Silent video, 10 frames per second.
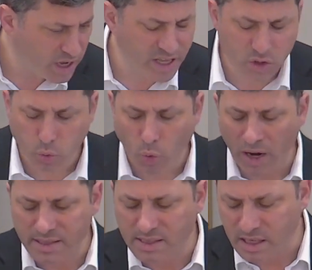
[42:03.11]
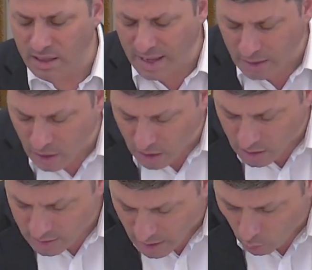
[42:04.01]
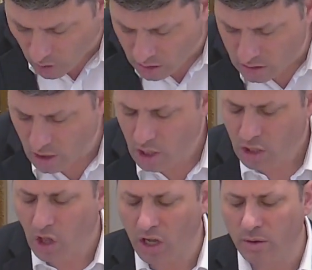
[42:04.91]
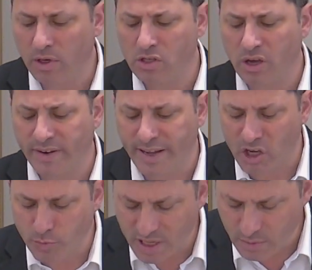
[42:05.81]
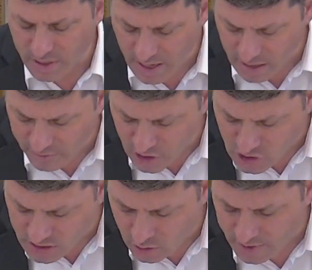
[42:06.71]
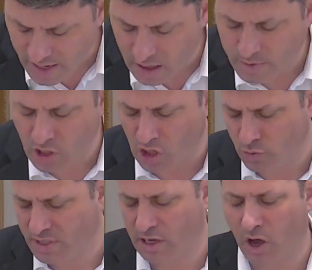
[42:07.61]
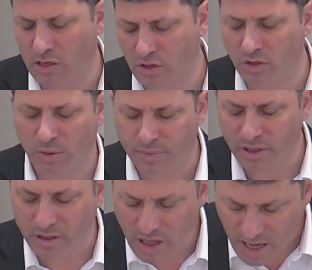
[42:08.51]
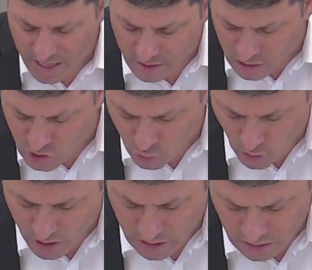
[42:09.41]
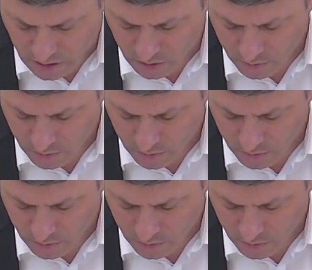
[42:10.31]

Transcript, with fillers: It's one single halacha. That what? It's one hundred percent usher to build and to destroy a kli.